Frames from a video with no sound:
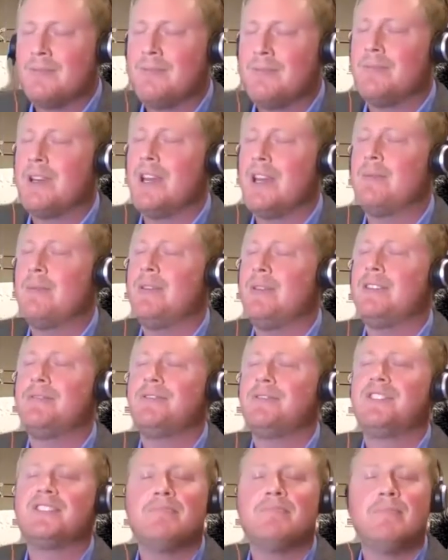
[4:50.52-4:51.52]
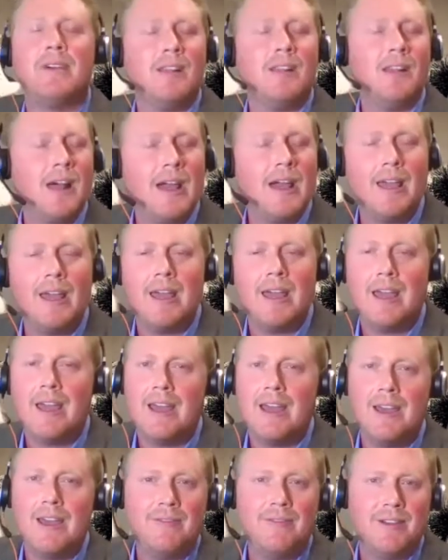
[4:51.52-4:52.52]
Baby, you smell like
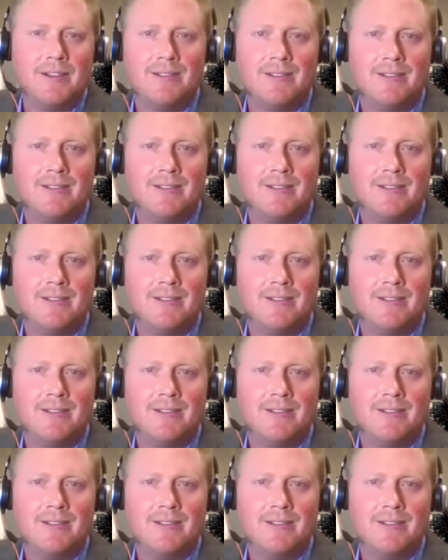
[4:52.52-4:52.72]
heaven.